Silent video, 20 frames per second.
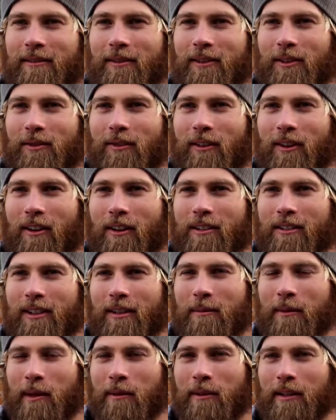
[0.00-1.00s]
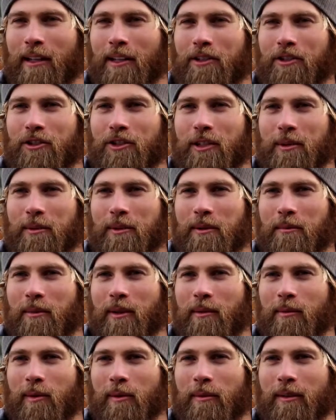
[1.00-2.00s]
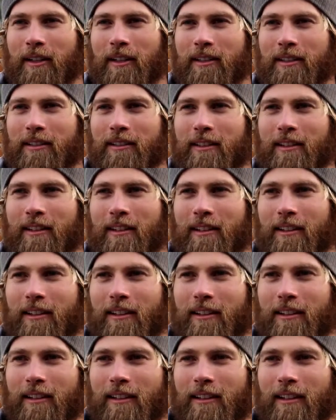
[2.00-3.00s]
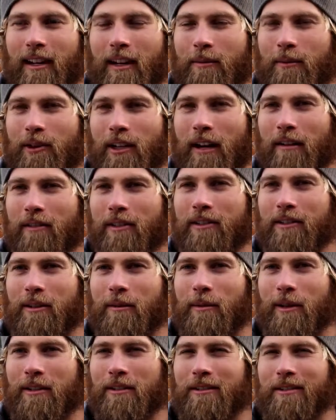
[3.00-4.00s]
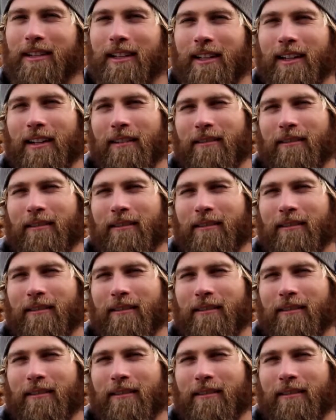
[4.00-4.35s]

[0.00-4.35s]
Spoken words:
as far as like my relationships with people, because I'm traveling so much, it's like I